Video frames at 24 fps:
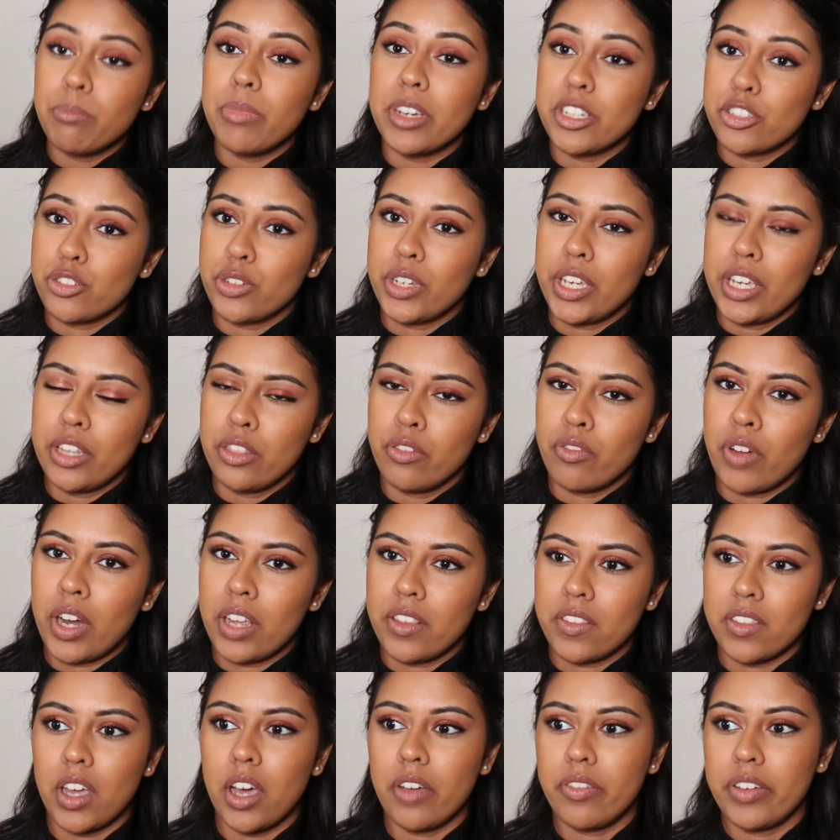make sure you're eating the
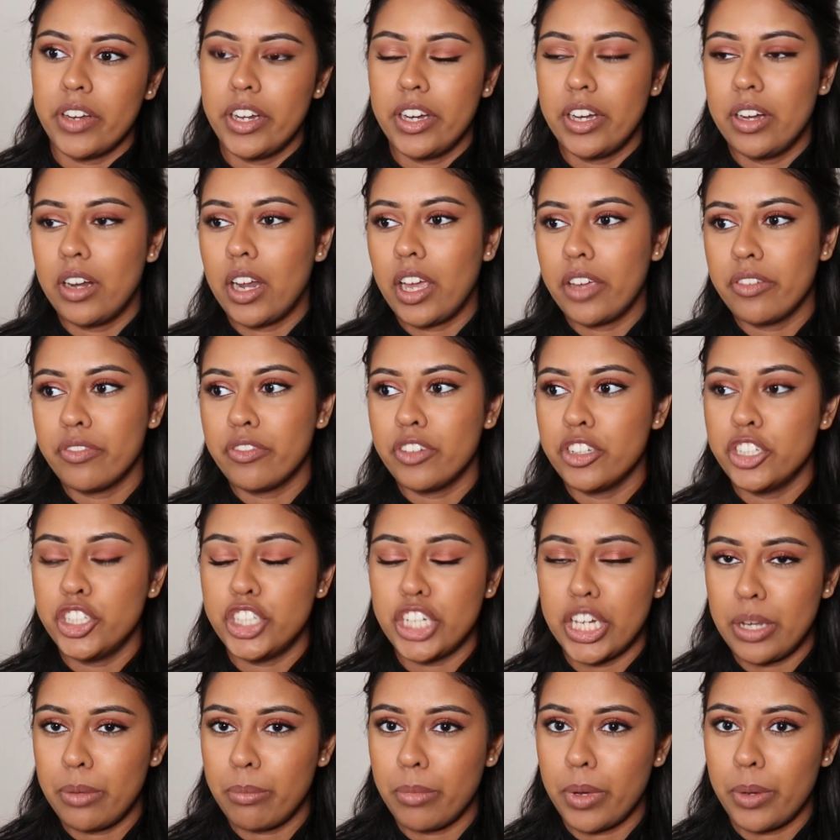right stuff. And then, like, for
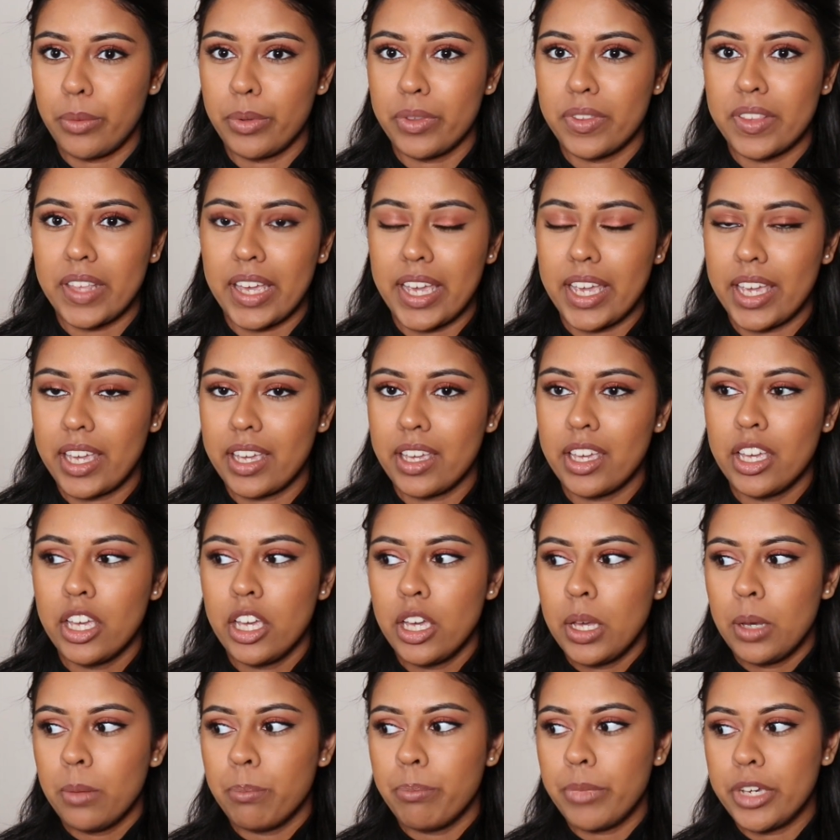gym, I would say
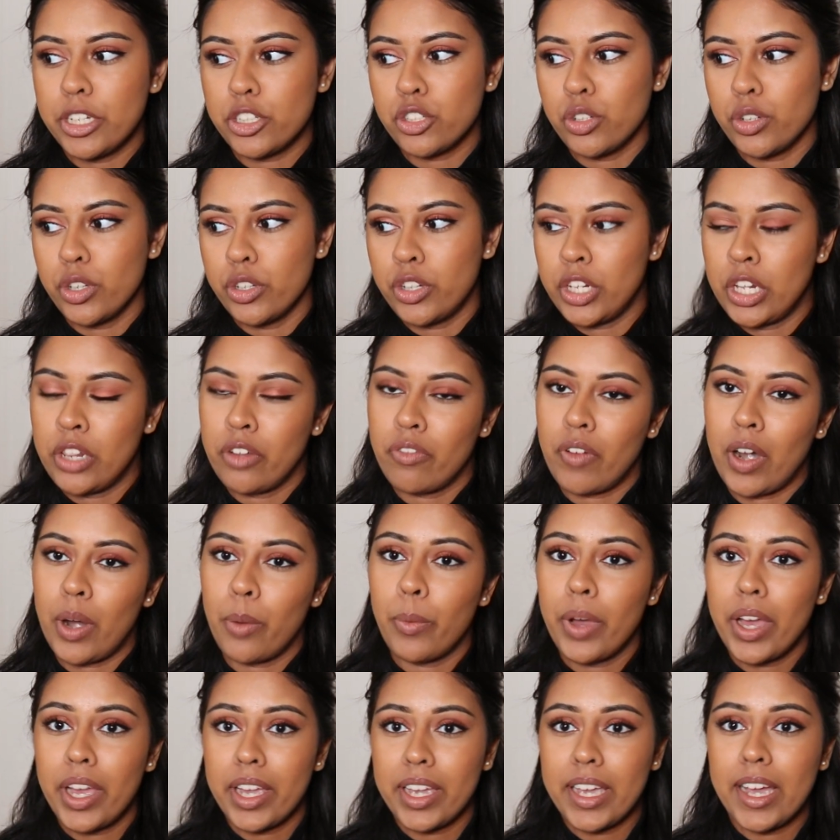make sure you're doing the
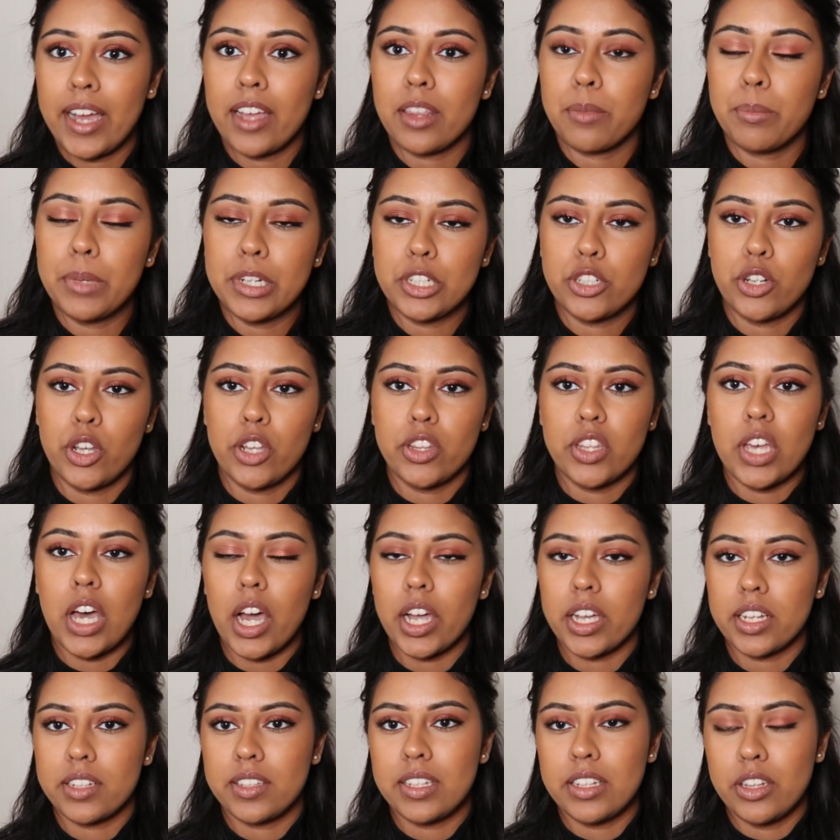right workouts, make sure you're
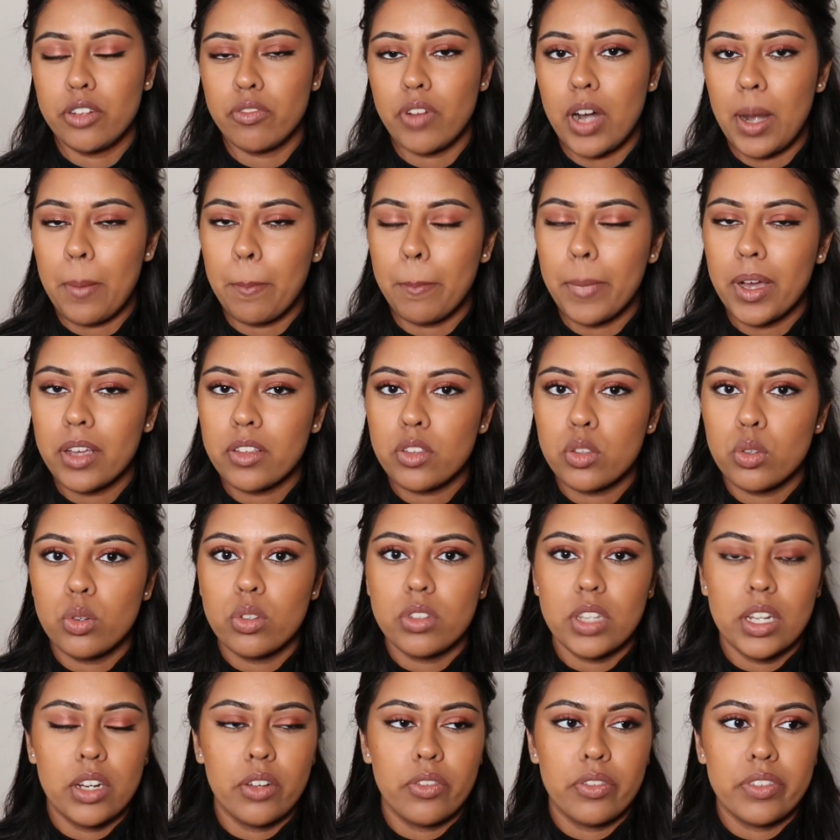targeting the right
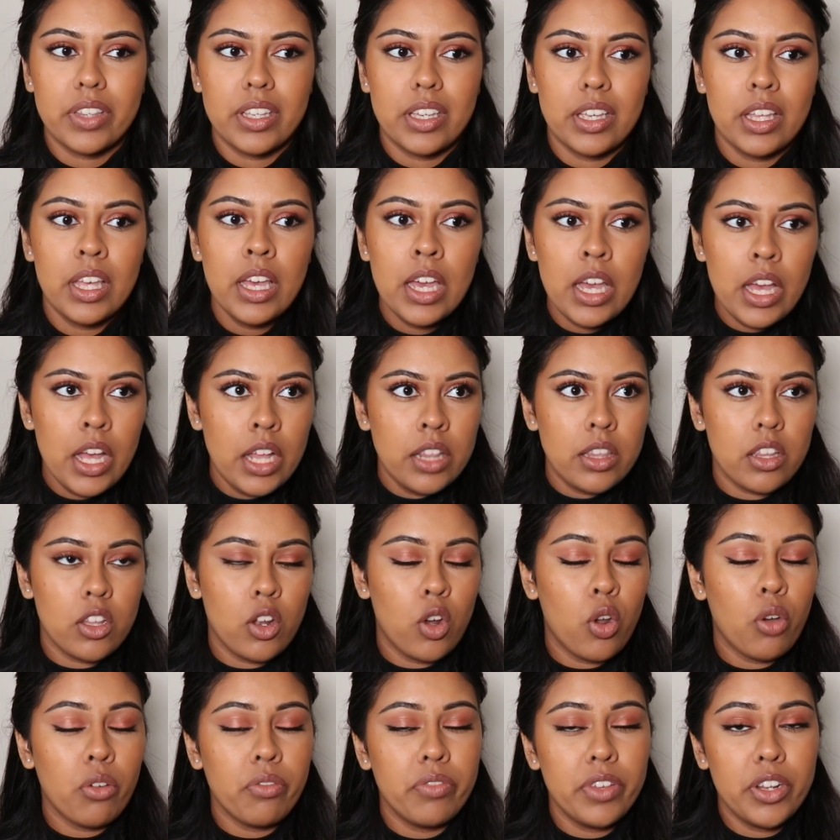muscles. And obviously there's
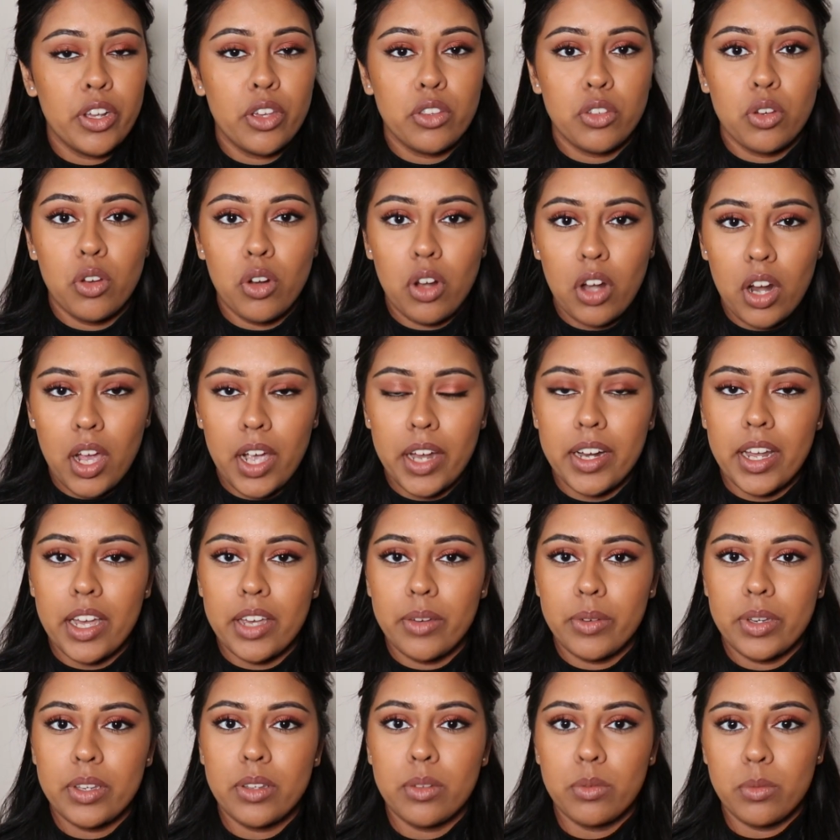a lot of videos online
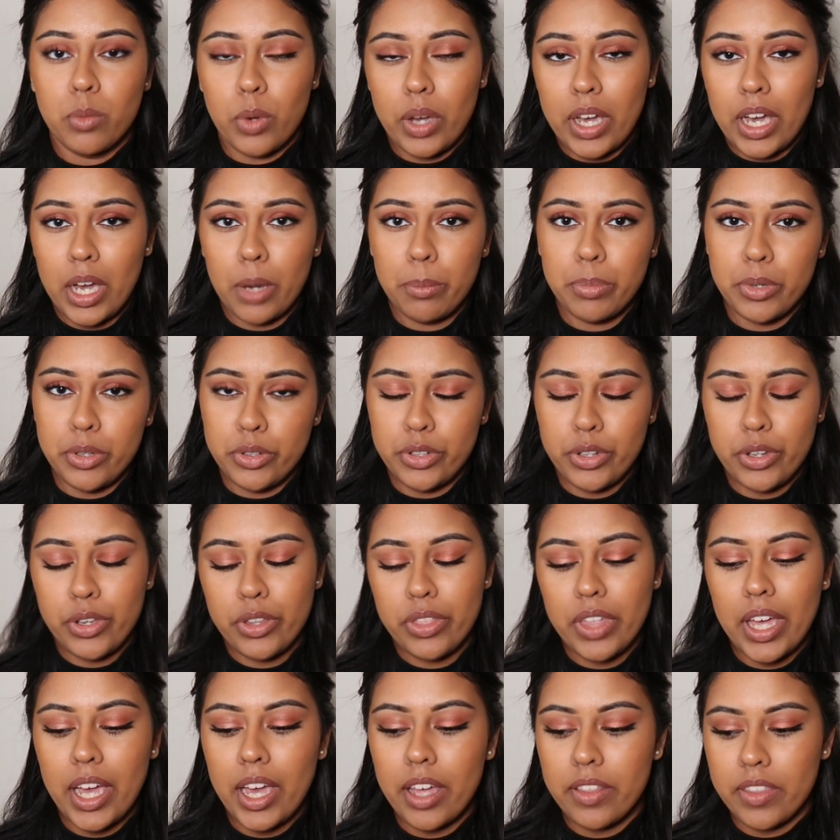that will help you
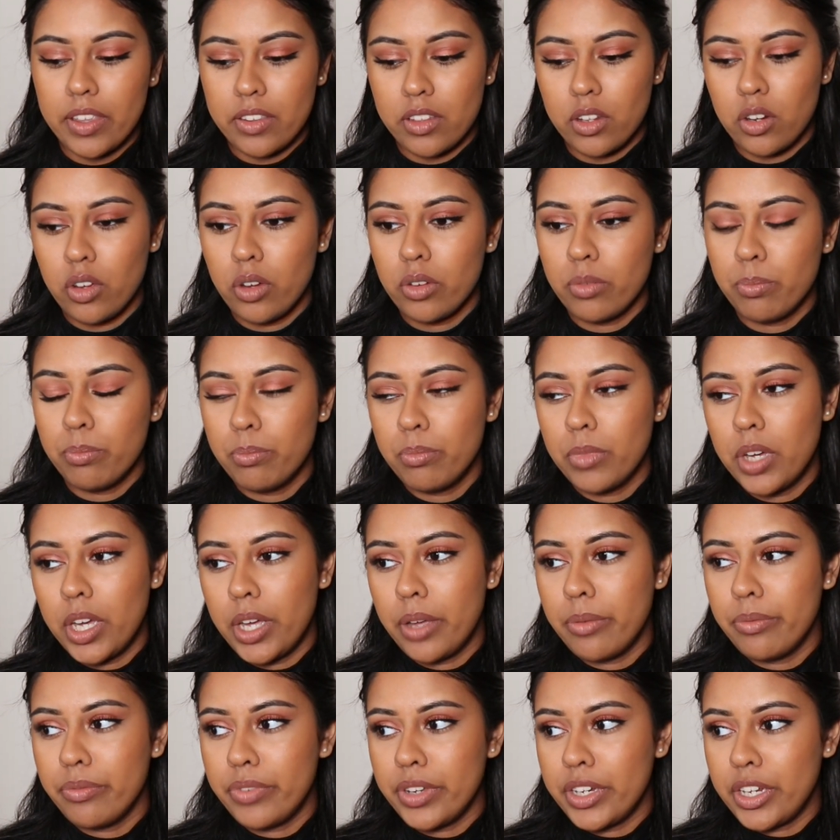do that. There's a lot
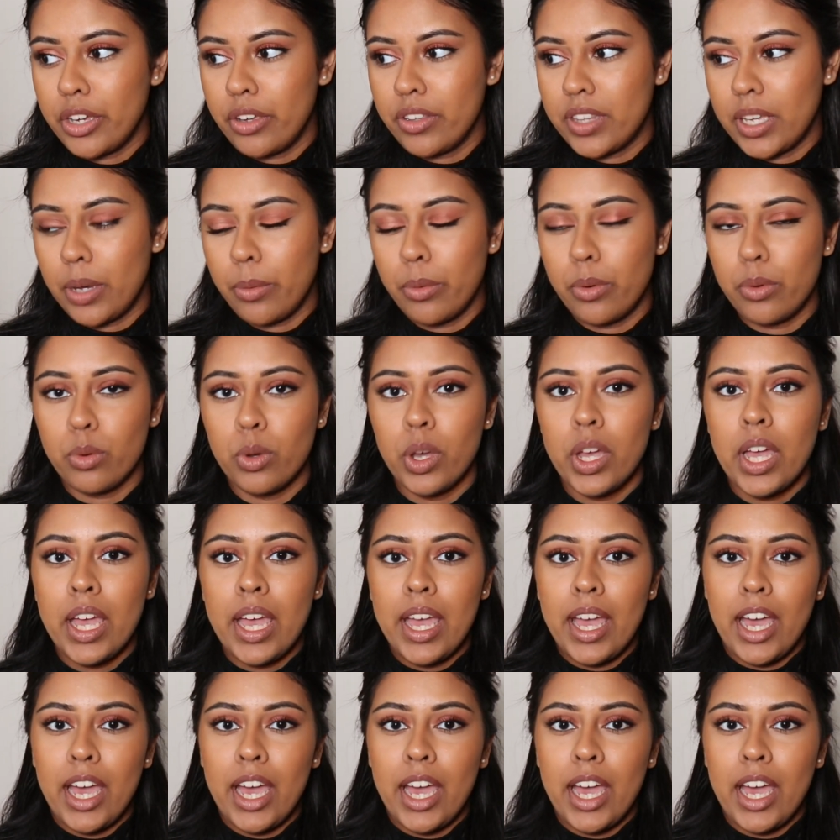of videos that will